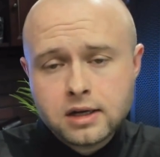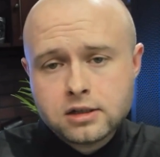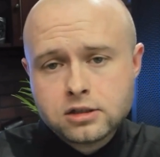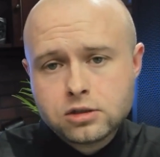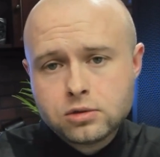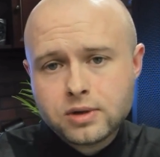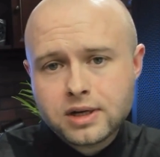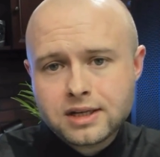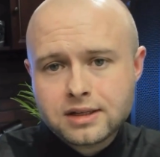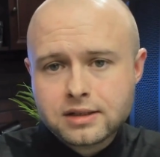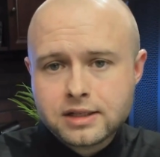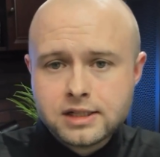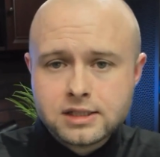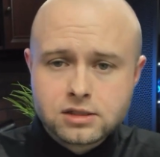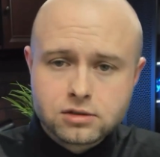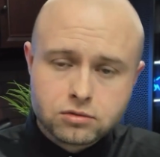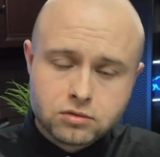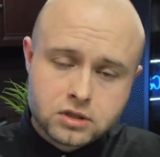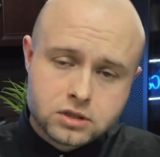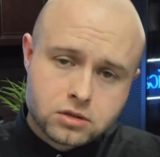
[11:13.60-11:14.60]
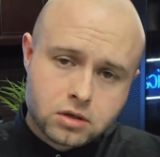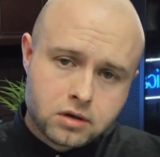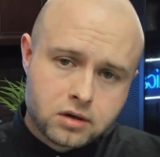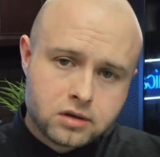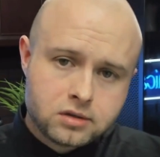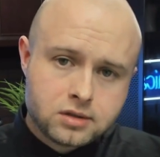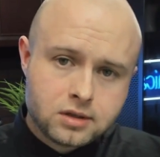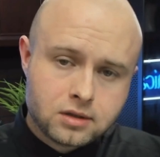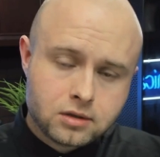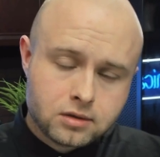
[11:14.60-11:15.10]
to at least
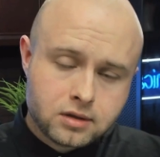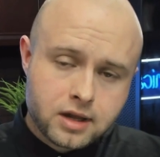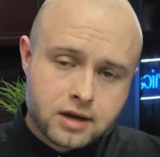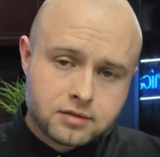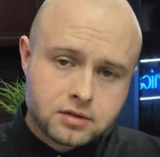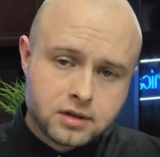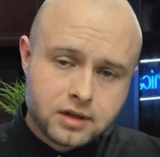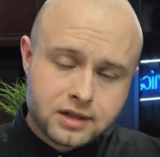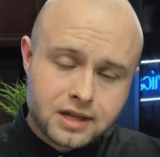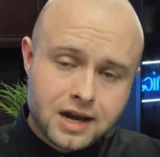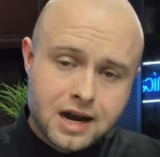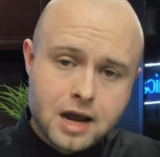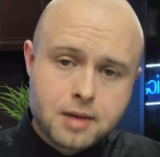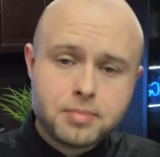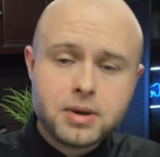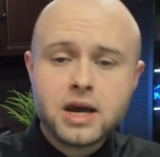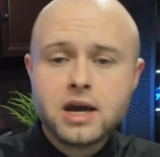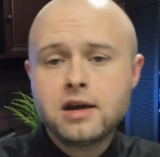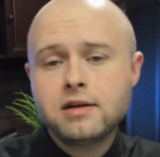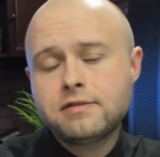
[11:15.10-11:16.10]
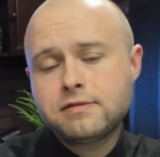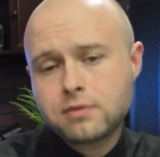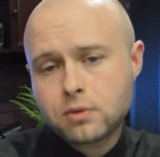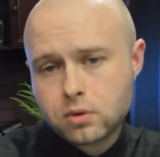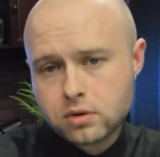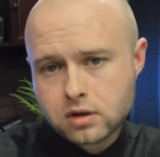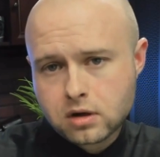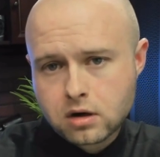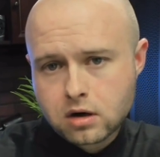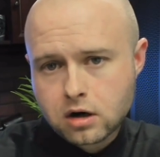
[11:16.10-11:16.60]
return to the level that I paid
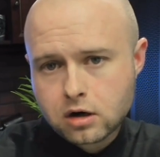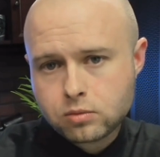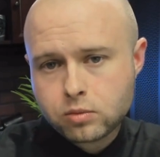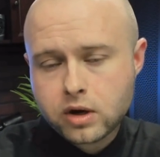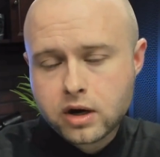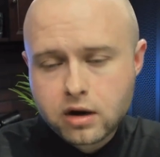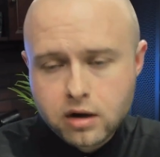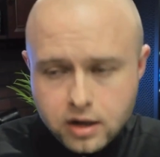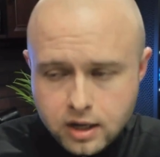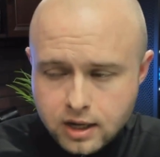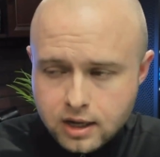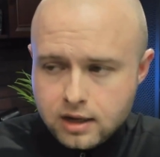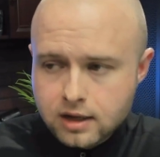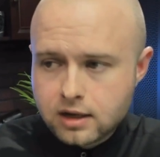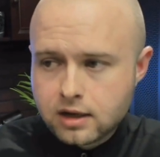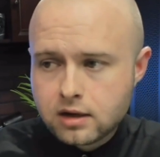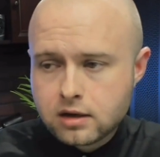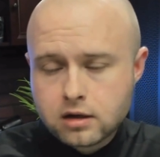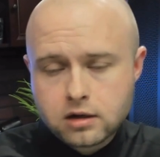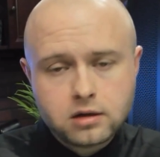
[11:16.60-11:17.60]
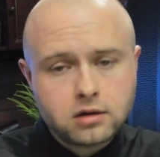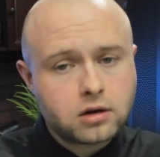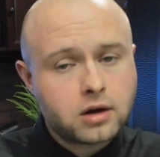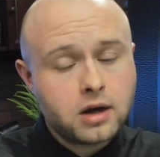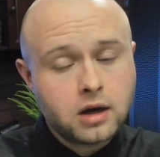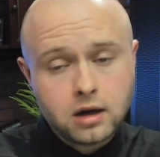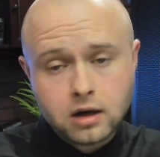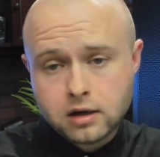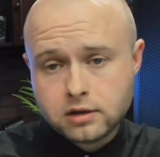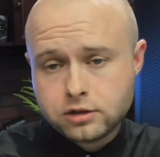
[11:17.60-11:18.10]
for the hardware in
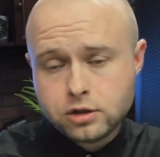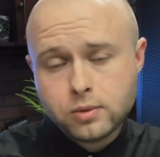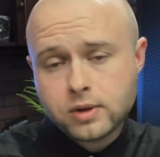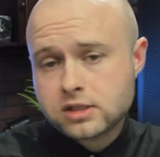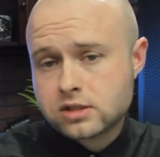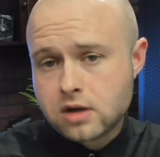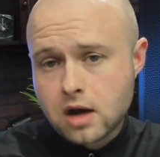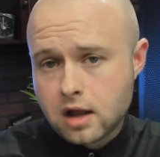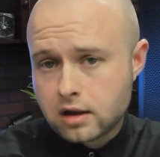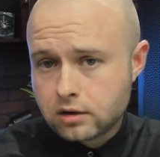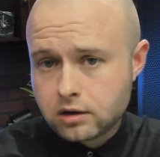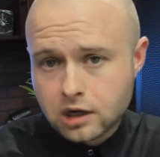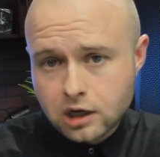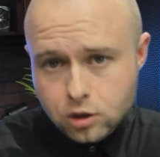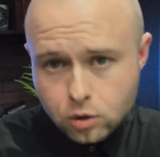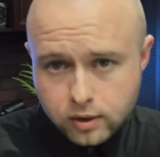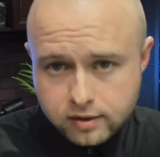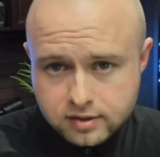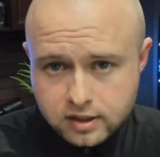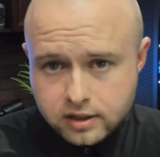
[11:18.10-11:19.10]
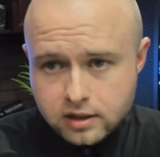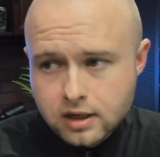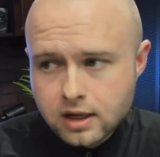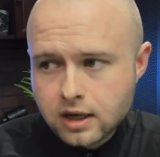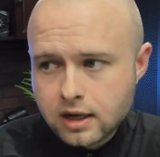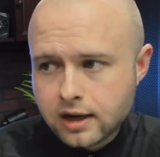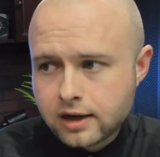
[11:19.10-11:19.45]
US dollar equivalent.